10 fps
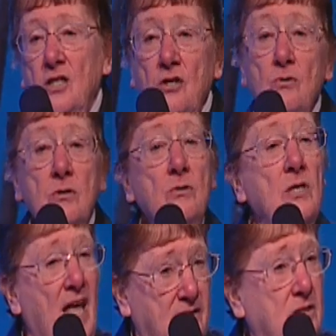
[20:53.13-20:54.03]
You do
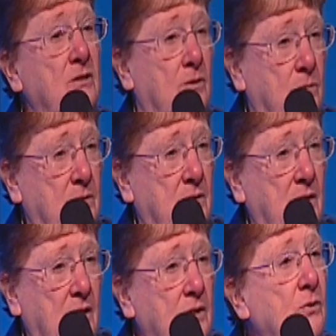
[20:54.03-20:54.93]
that too.
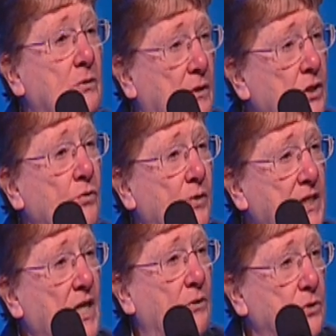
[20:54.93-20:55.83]
You, you
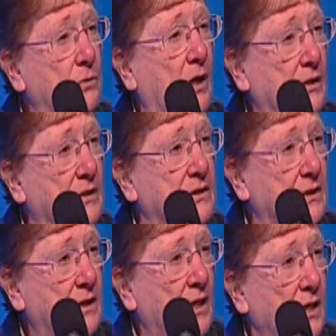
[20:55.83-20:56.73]
reach out to
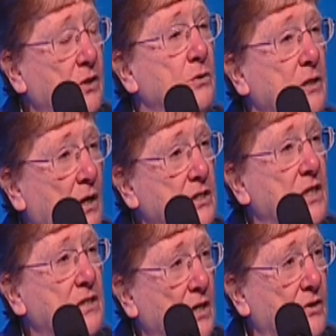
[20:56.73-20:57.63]
others. You
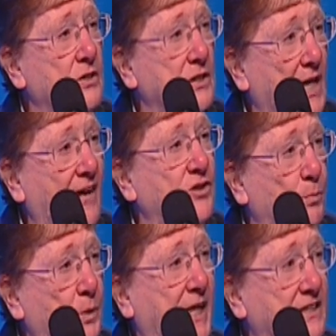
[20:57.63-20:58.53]
touch each other's lives
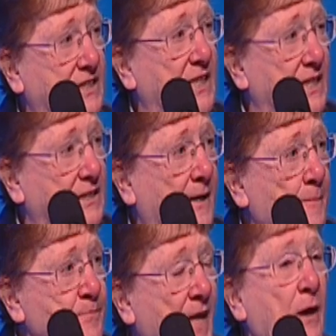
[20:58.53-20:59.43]
and plant seeds.
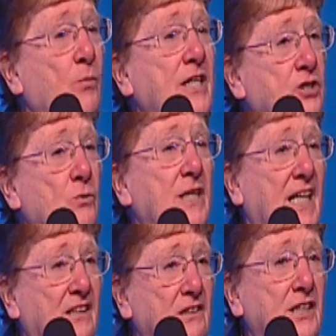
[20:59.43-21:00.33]
And we do it
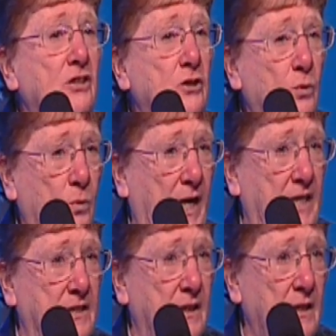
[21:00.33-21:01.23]
in little
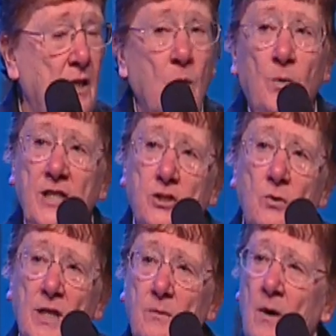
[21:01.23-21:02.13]
ways. We
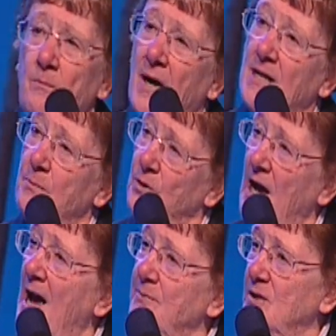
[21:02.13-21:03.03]
do it by
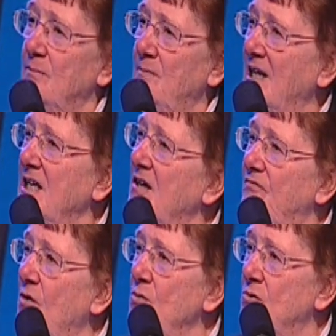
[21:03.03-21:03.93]
perhaps making a
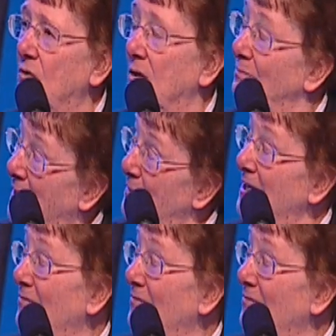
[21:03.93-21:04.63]
phone call, maybe